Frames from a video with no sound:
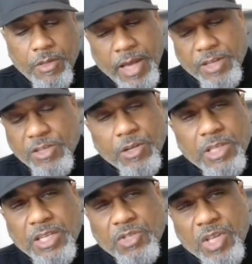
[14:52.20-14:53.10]
There's no
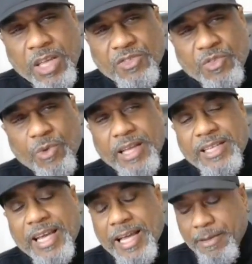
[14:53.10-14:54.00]
such thing as the right
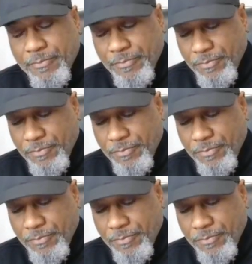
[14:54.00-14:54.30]
time.